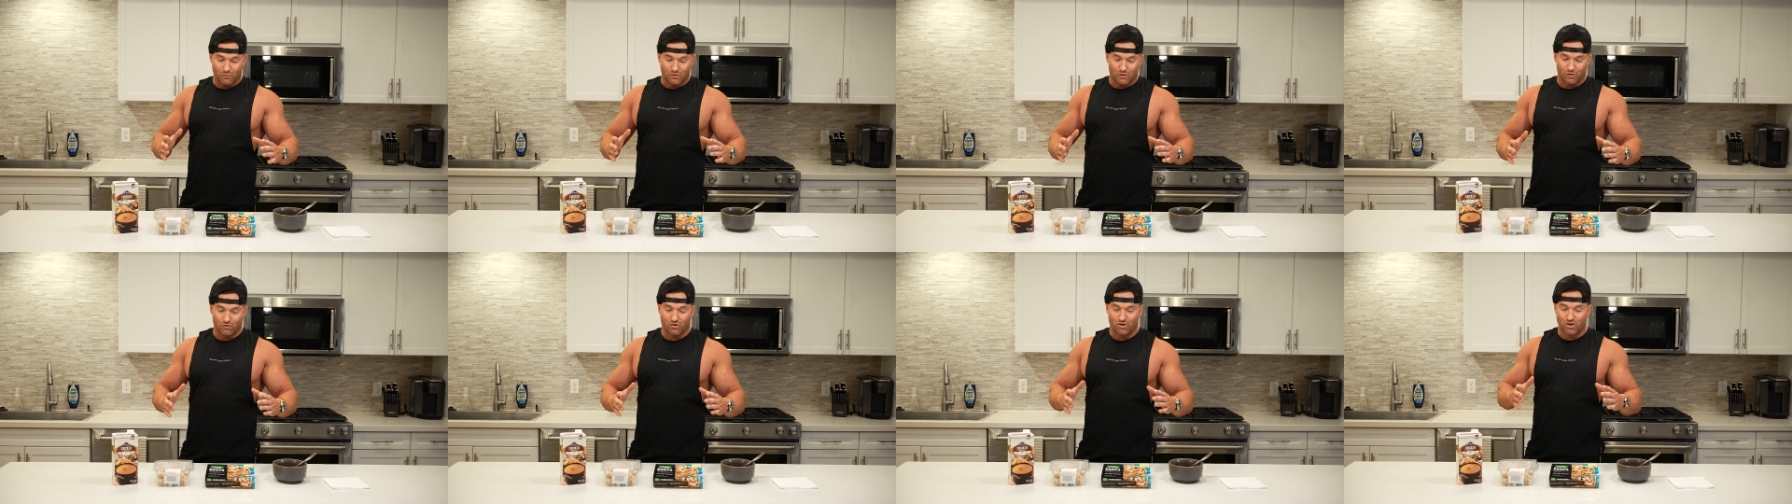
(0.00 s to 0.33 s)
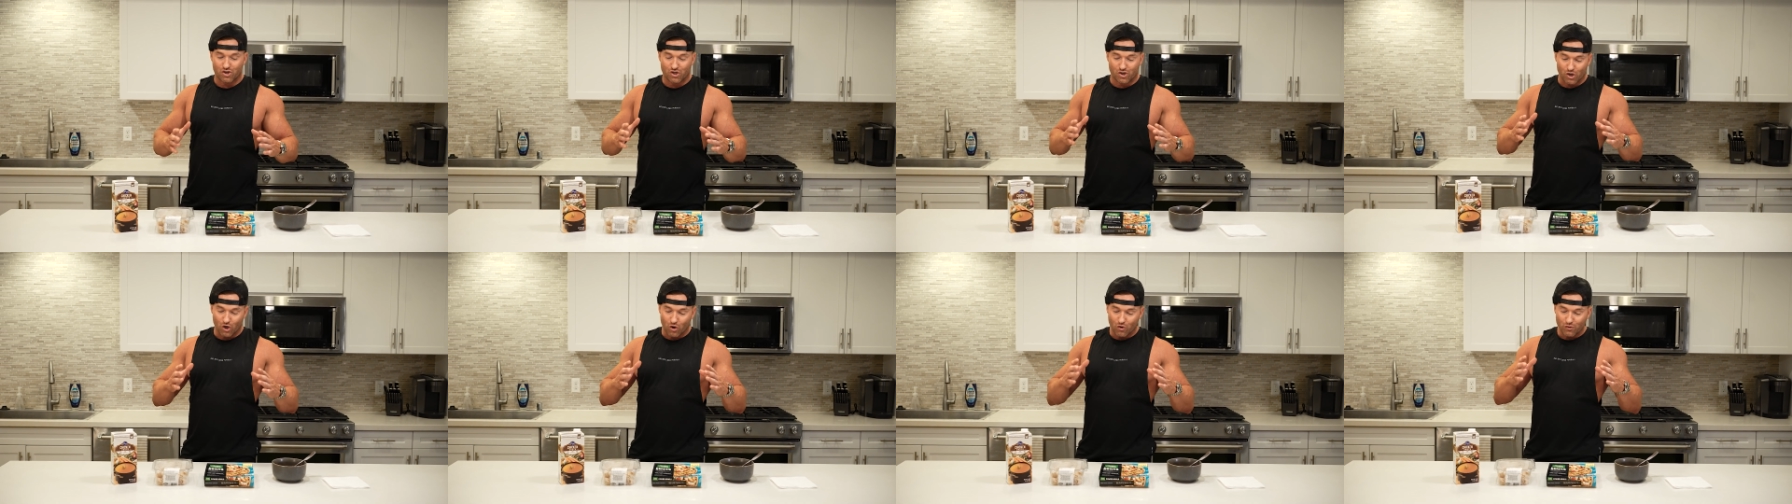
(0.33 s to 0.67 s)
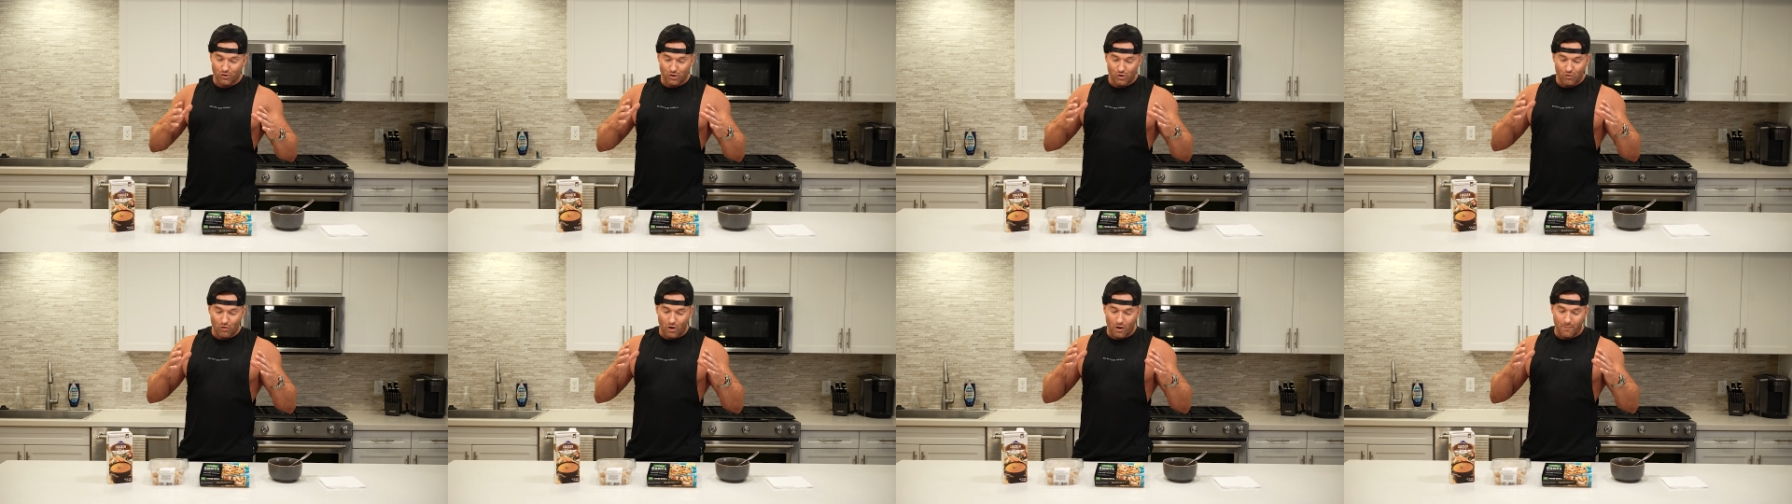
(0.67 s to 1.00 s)
to show
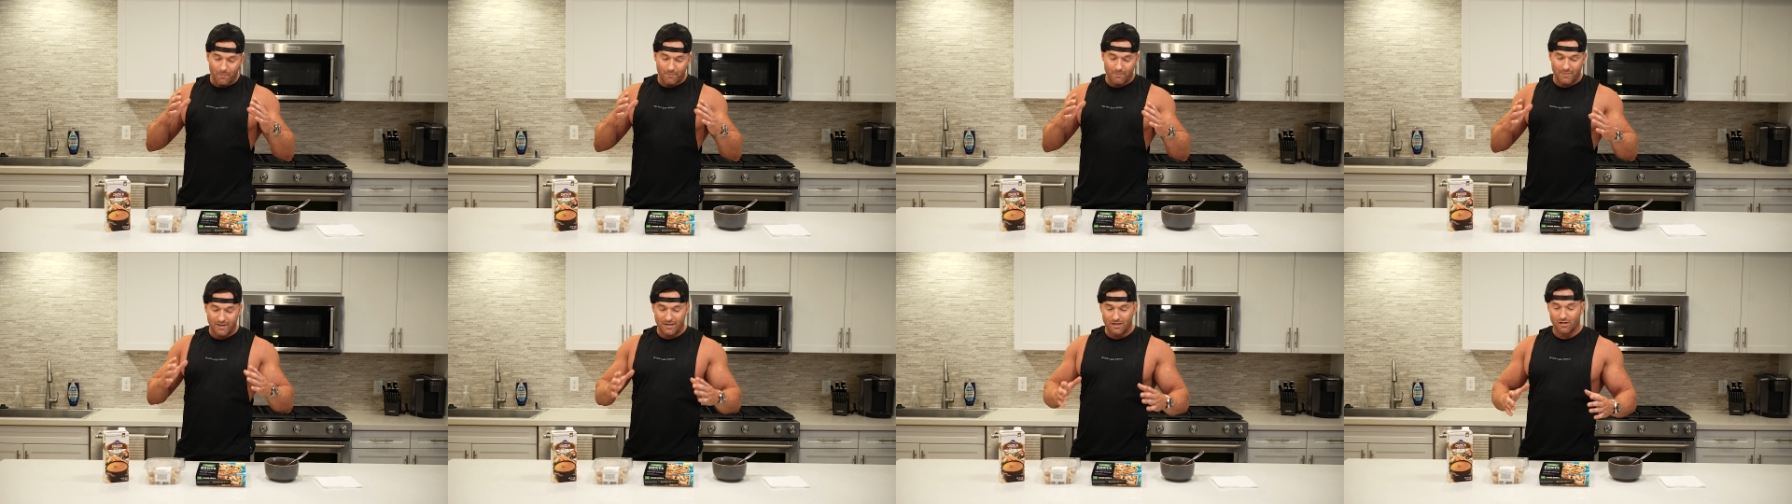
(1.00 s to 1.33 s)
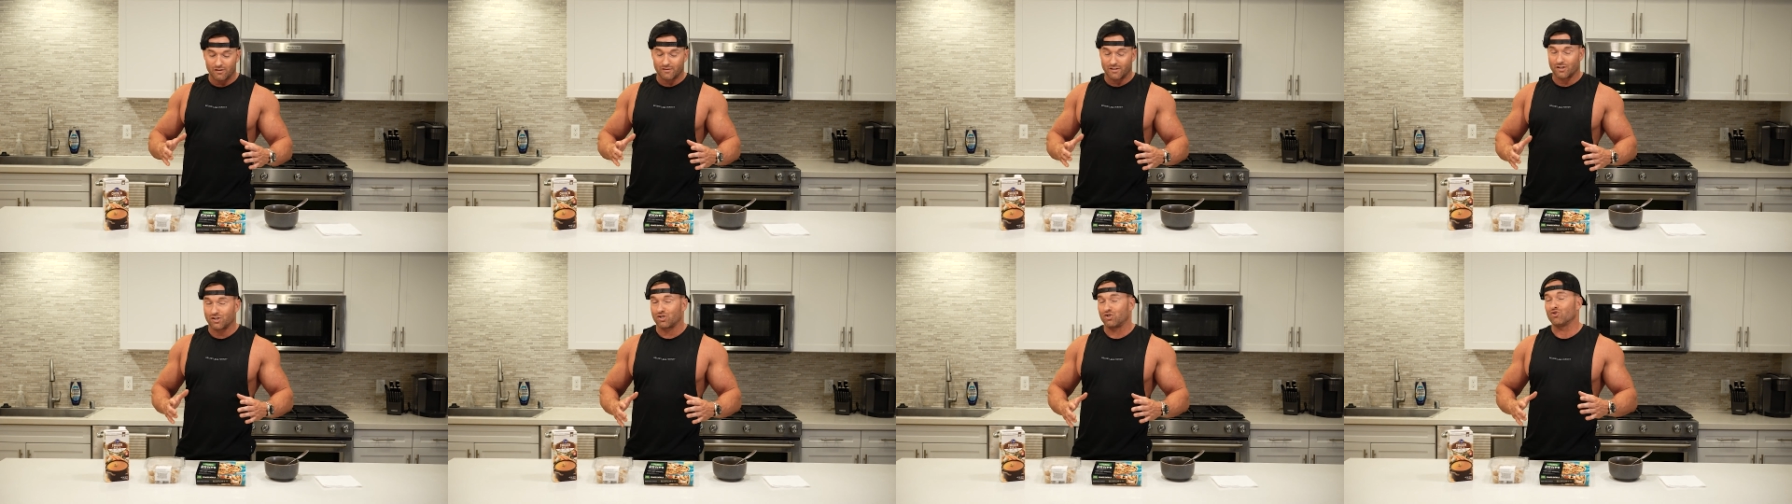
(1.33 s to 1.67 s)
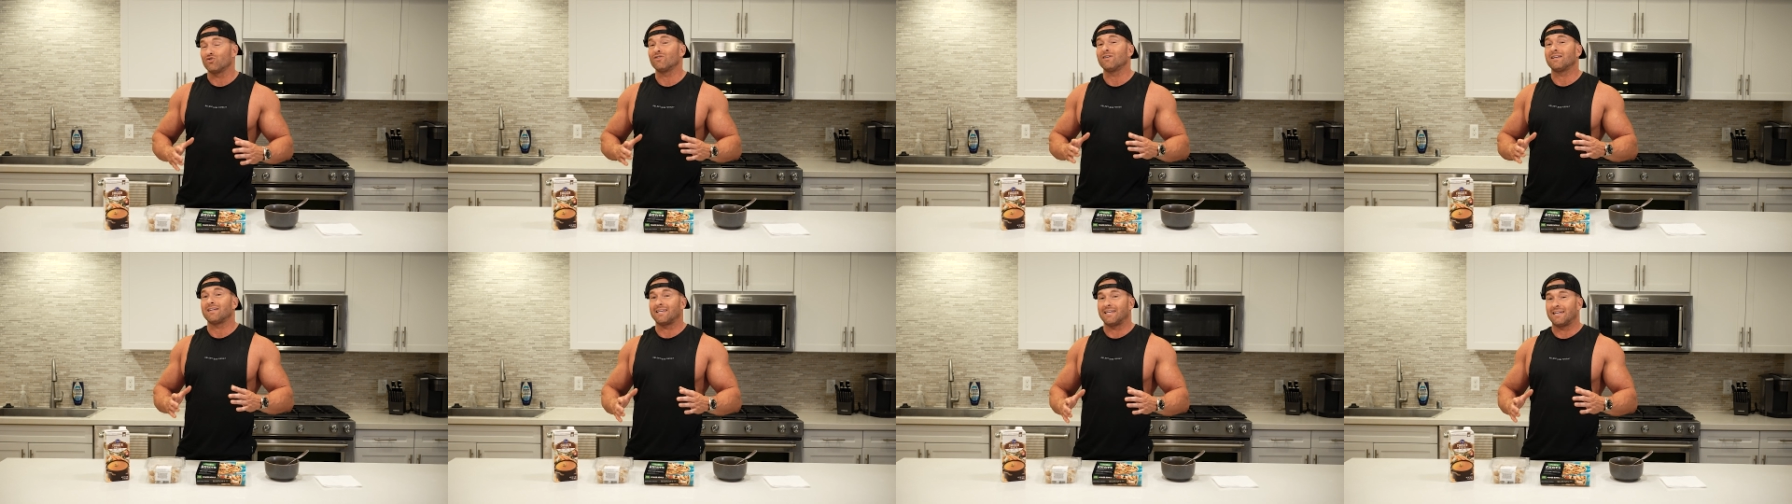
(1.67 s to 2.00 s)
you a meal that you
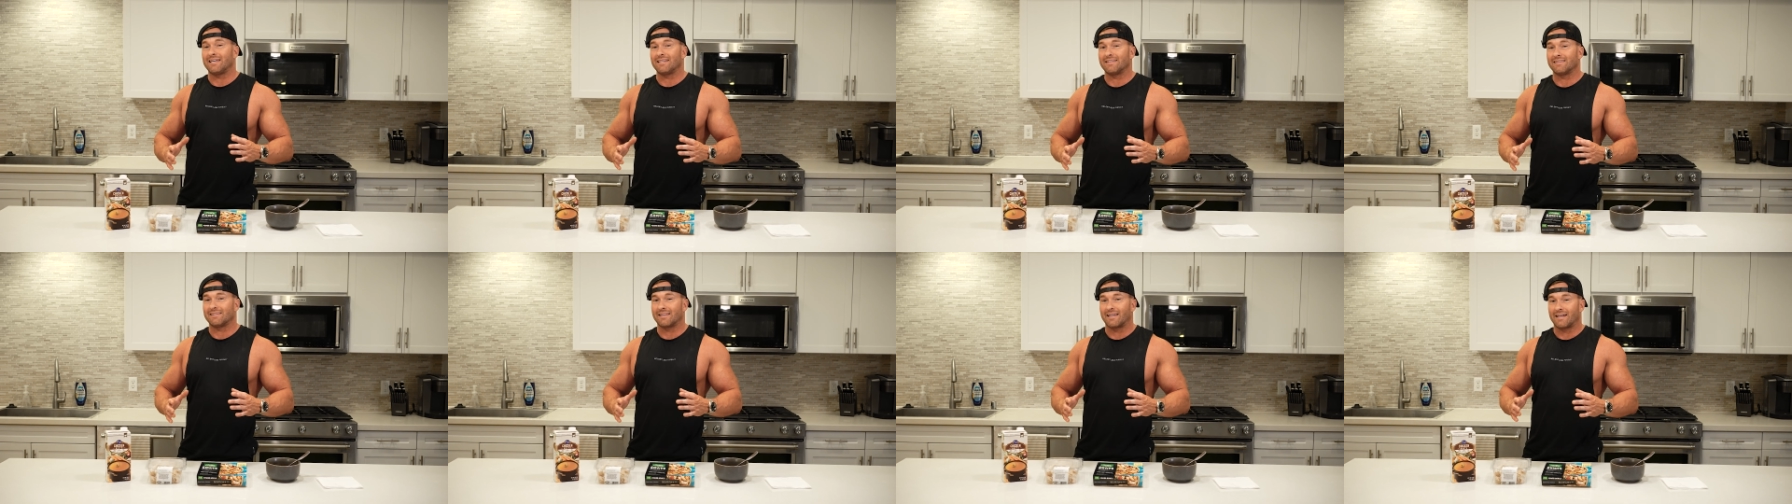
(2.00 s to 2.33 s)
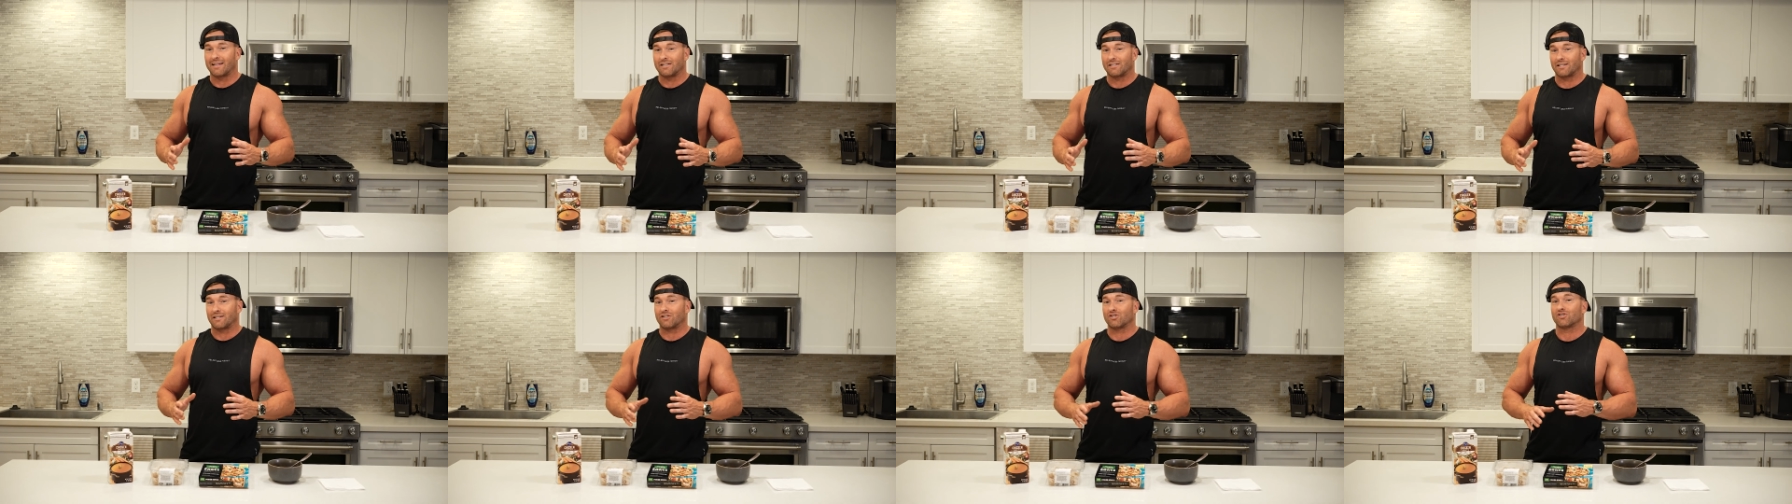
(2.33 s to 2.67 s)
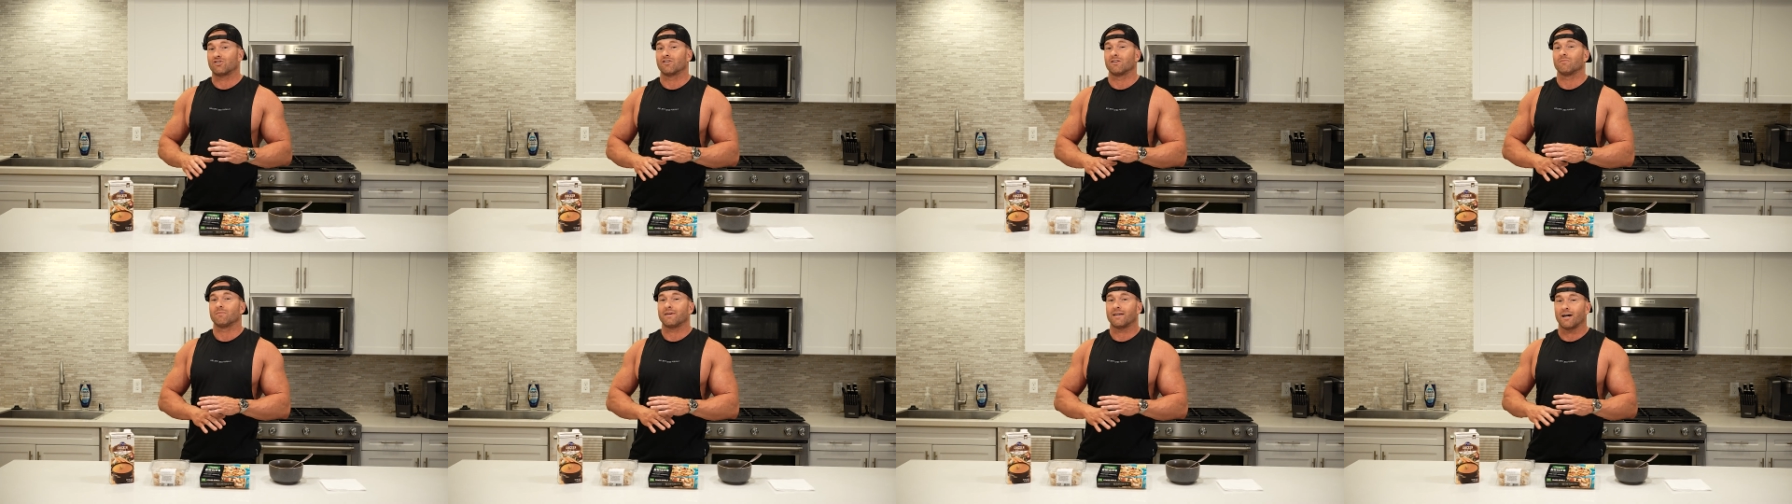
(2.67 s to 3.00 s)
can eat that is
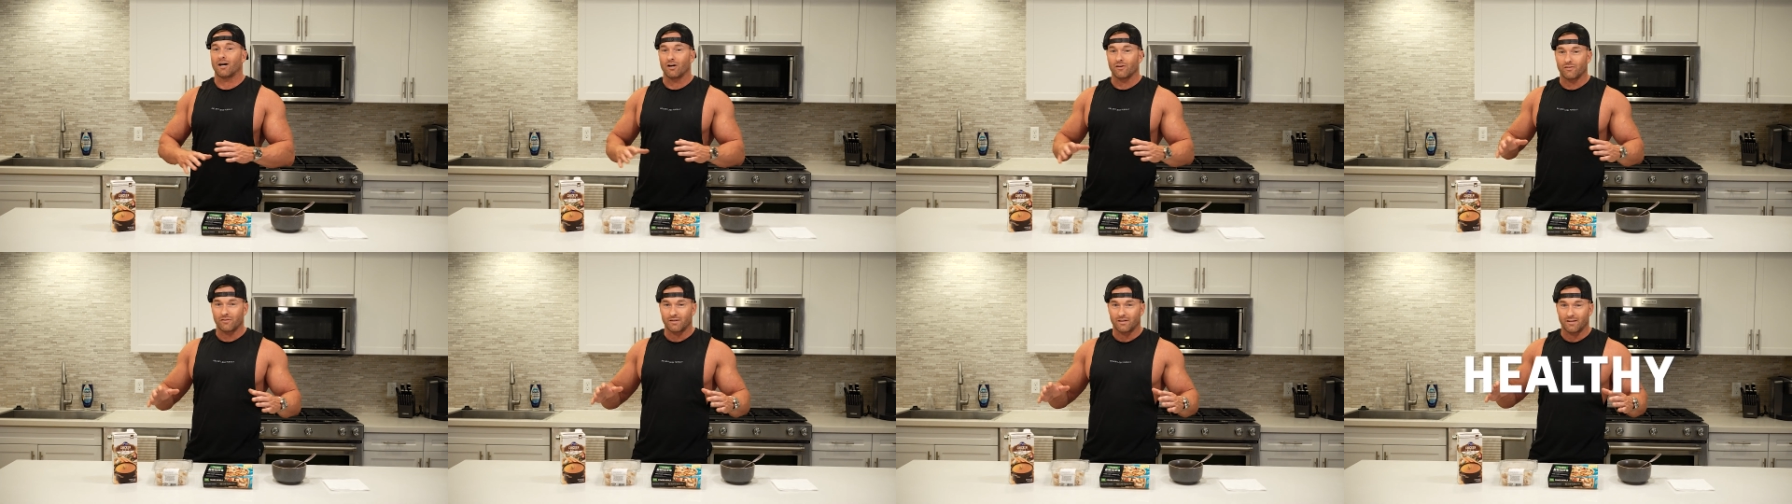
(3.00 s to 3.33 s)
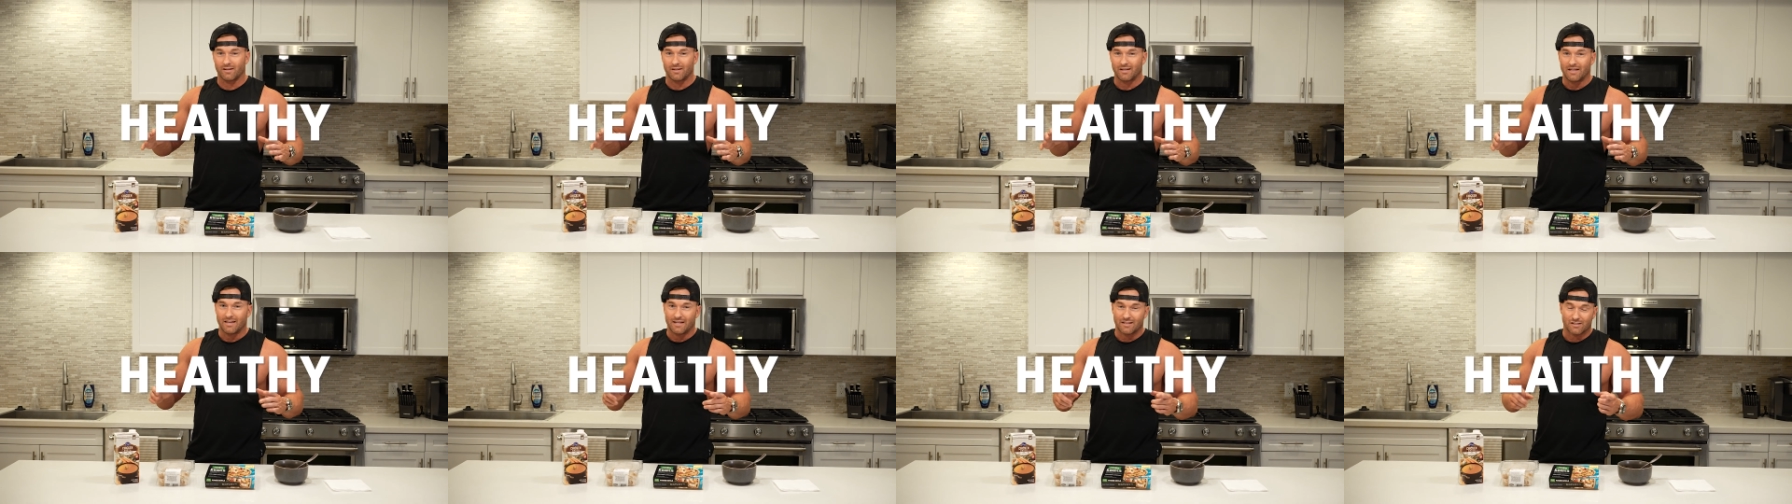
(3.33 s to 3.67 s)
extremely healthy,